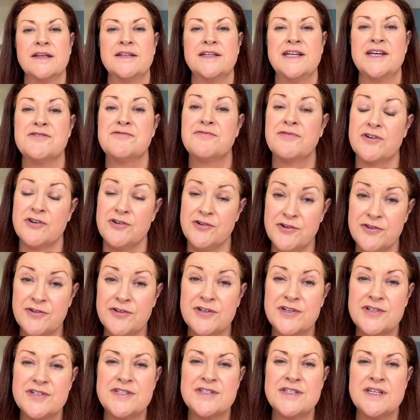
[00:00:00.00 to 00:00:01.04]
Now, for
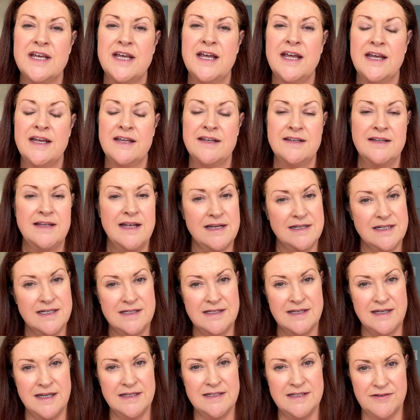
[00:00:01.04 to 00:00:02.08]
others, that
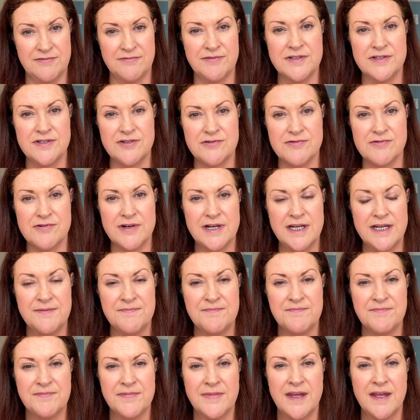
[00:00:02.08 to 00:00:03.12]
is a different story.
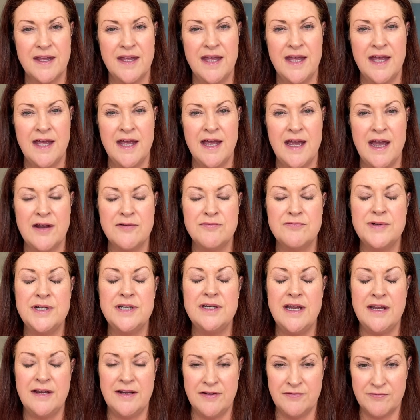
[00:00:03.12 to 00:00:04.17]
And
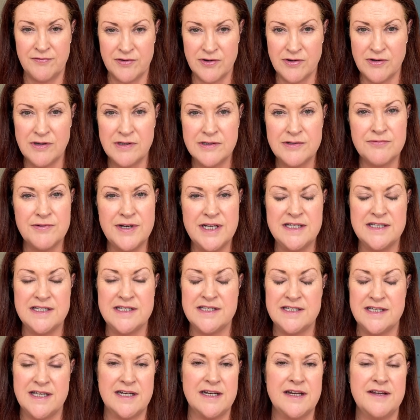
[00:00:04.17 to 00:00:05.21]
we for all the
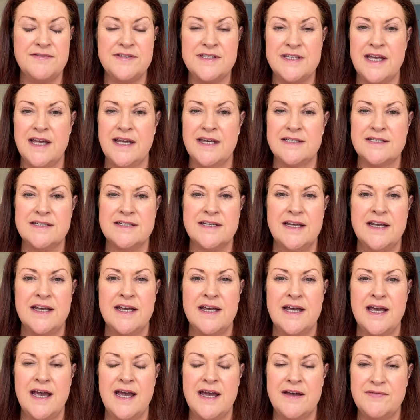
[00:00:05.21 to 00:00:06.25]
reasons that I've said,
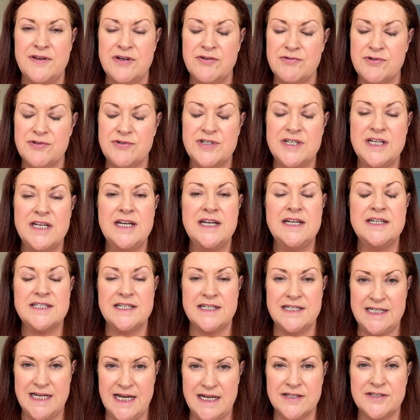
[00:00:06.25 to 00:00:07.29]
having routine
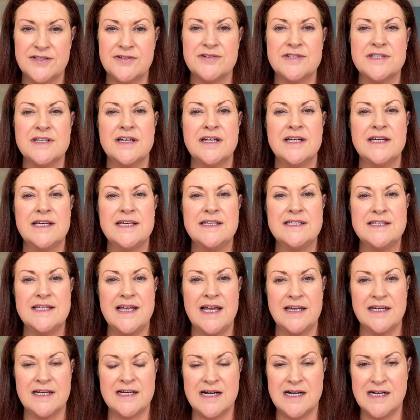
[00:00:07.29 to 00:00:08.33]
and exercise
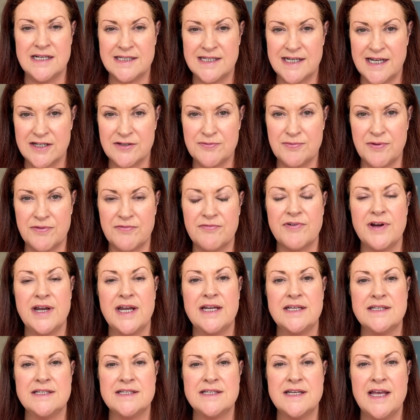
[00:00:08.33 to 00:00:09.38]
and contact with
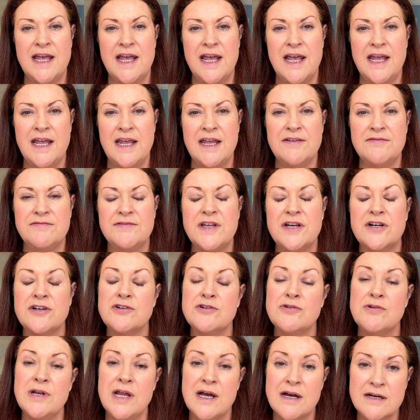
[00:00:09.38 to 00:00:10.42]
friends, if they're
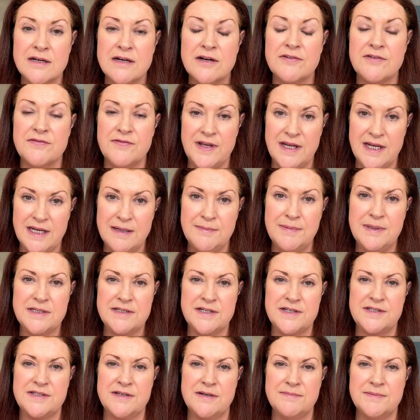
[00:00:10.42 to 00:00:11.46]
no longer available
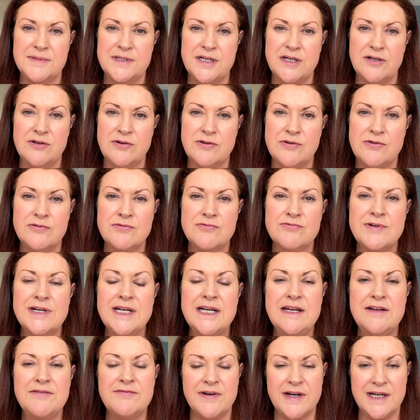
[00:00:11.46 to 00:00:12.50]
to somebody who
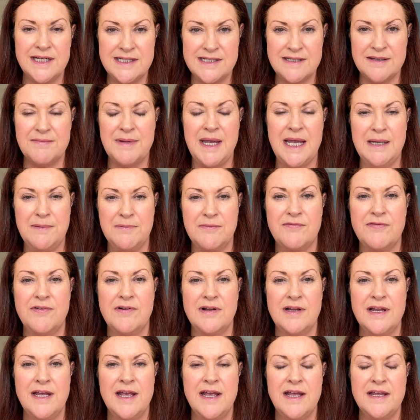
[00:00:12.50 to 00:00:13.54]
really finds them helpful,